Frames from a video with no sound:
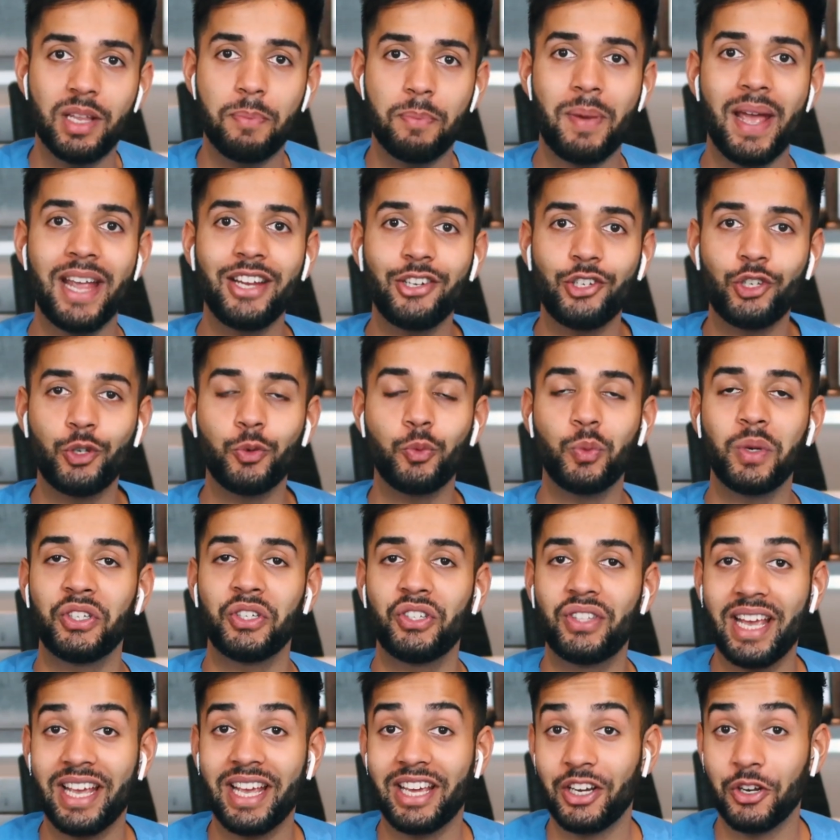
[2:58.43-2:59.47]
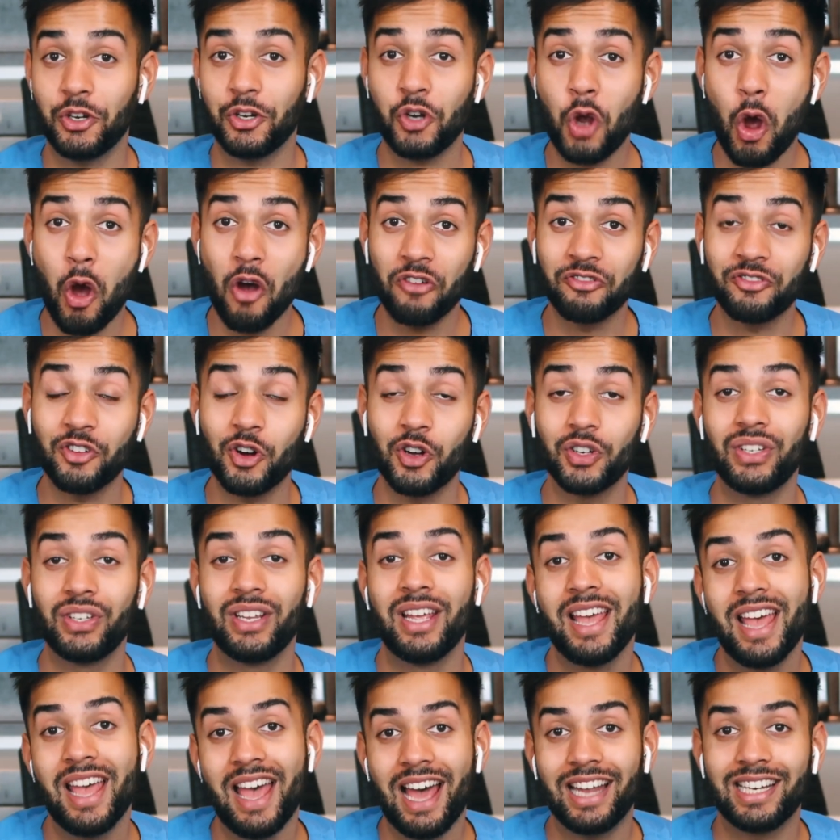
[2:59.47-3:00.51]
patient which they're going to cough on
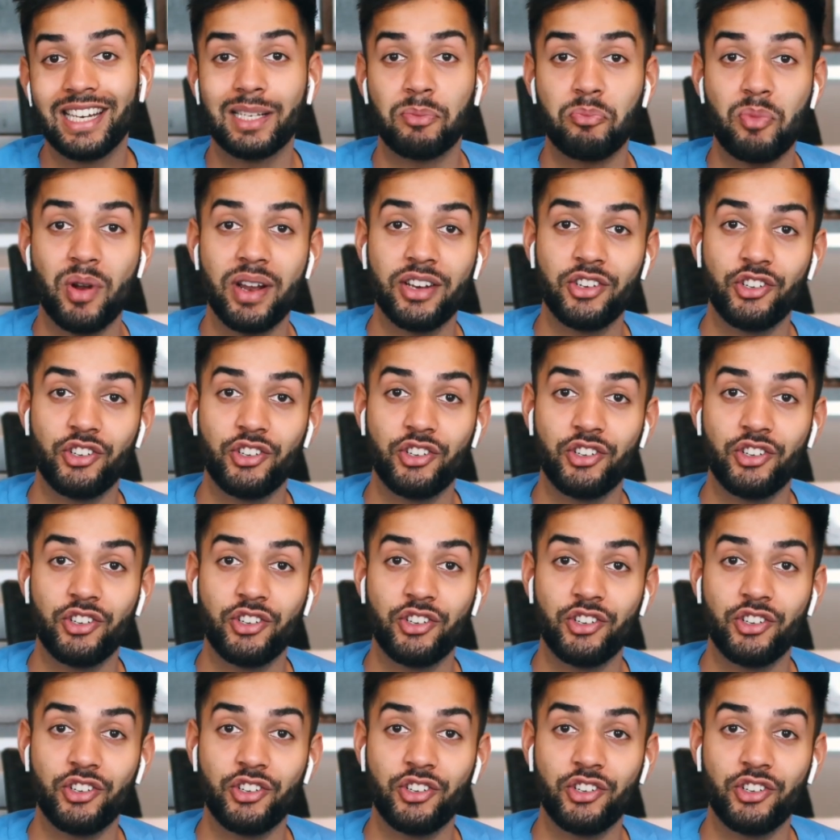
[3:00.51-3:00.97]
and spread